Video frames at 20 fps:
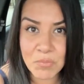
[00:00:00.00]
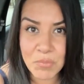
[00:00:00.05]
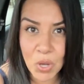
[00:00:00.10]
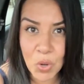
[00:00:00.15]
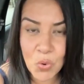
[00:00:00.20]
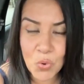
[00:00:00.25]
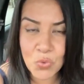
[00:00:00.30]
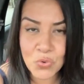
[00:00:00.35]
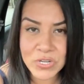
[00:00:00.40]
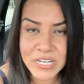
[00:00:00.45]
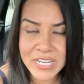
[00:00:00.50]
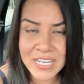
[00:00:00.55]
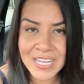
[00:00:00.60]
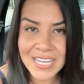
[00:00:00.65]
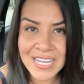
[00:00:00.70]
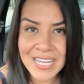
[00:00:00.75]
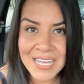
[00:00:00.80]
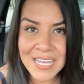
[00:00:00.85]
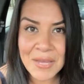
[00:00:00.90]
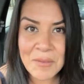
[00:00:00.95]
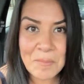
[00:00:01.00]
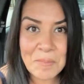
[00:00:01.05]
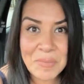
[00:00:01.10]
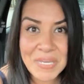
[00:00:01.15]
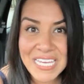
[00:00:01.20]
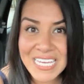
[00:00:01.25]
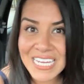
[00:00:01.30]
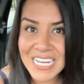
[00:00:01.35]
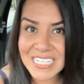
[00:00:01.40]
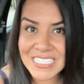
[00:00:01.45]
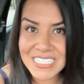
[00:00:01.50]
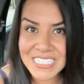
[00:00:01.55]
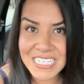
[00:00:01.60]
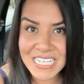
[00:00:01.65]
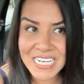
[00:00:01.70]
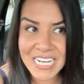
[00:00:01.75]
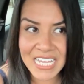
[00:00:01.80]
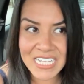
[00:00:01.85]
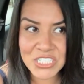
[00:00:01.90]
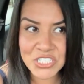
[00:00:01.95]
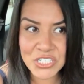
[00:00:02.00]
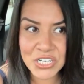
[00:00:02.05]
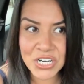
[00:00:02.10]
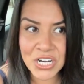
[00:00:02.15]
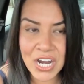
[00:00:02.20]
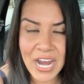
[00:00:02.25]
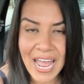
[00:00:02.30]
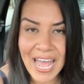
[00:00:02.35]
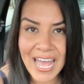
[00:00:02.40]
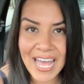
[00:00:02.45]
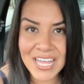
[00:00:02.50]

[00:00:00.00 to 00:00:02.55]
mode, being a teenager,